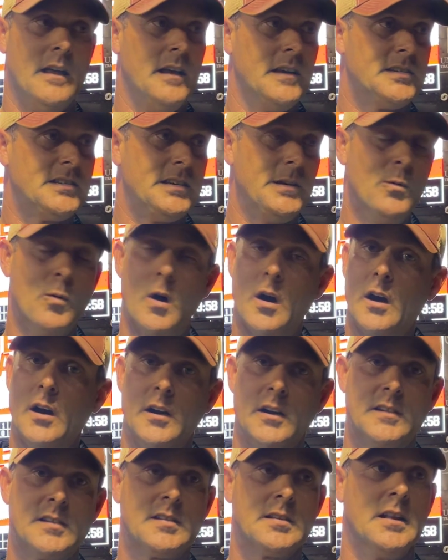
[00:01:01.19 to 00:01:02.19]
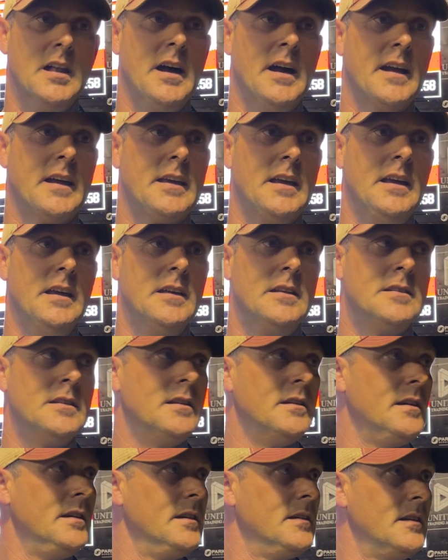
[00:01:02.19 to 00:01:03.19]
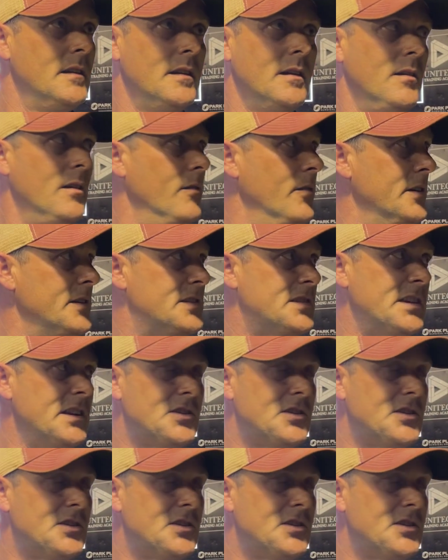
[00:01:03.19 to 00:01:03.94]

She works like in when she